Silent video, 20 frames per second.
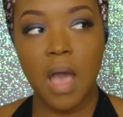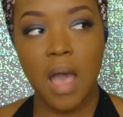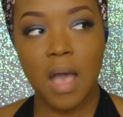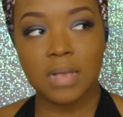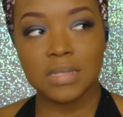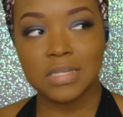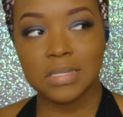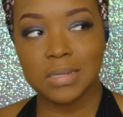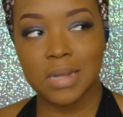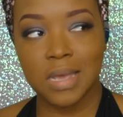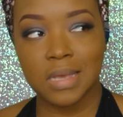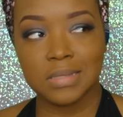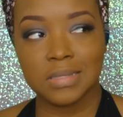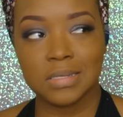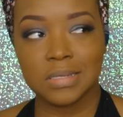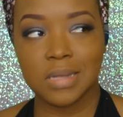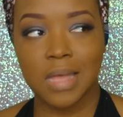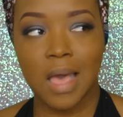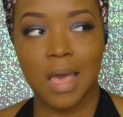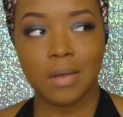
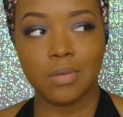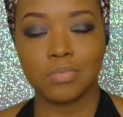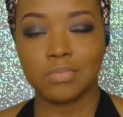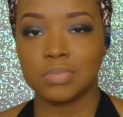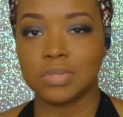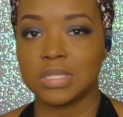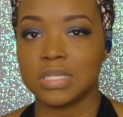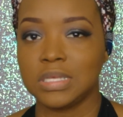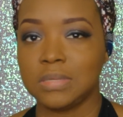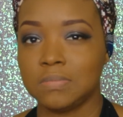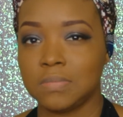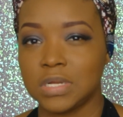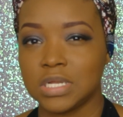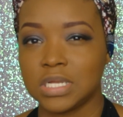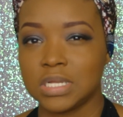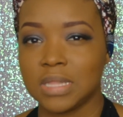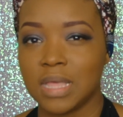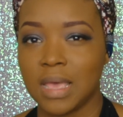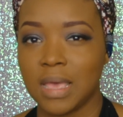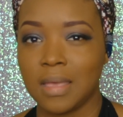oxidizing, I don't see
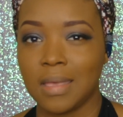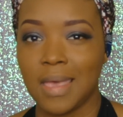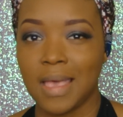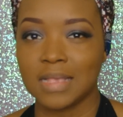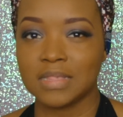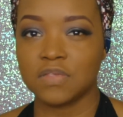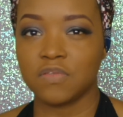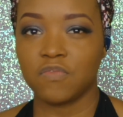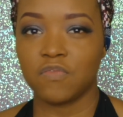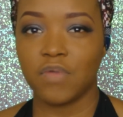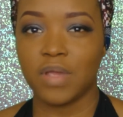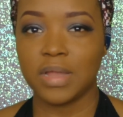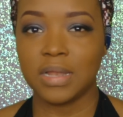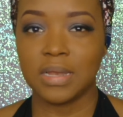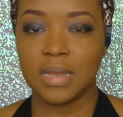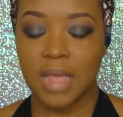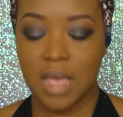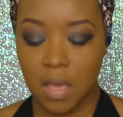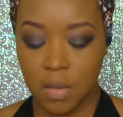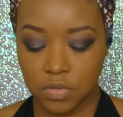much of that as of right
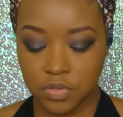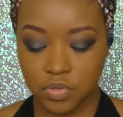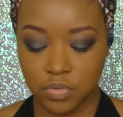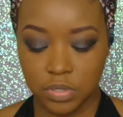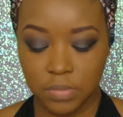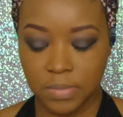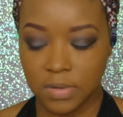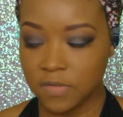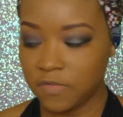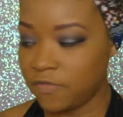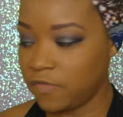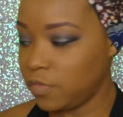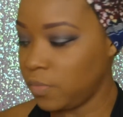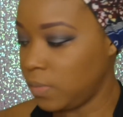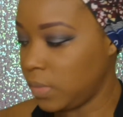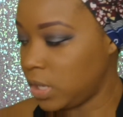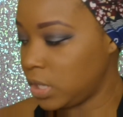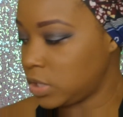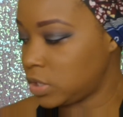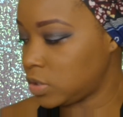now. It's only been a few
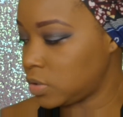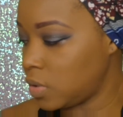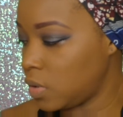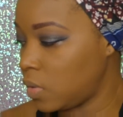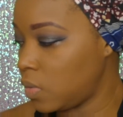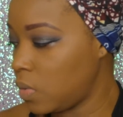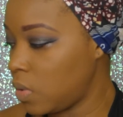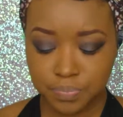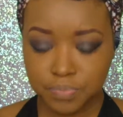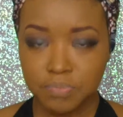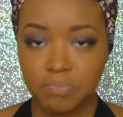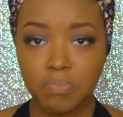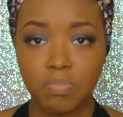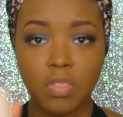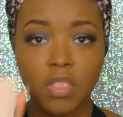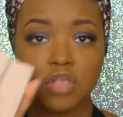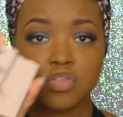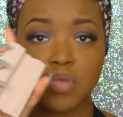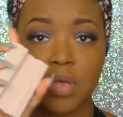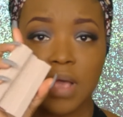minutes though.
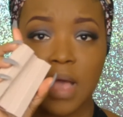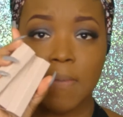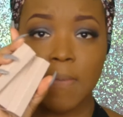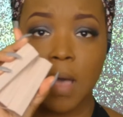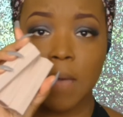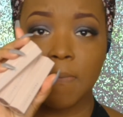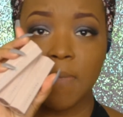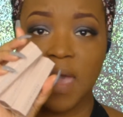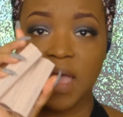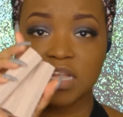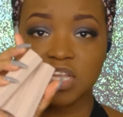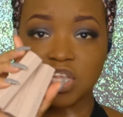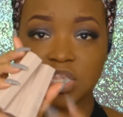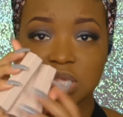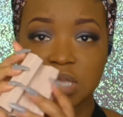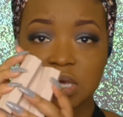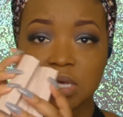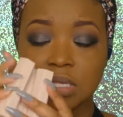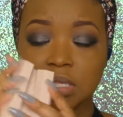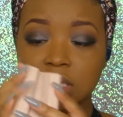So I got my
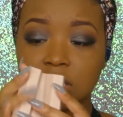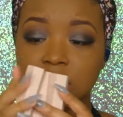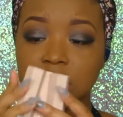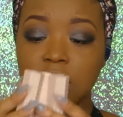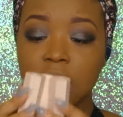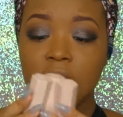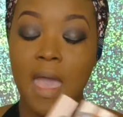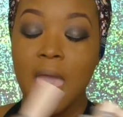matchsticks.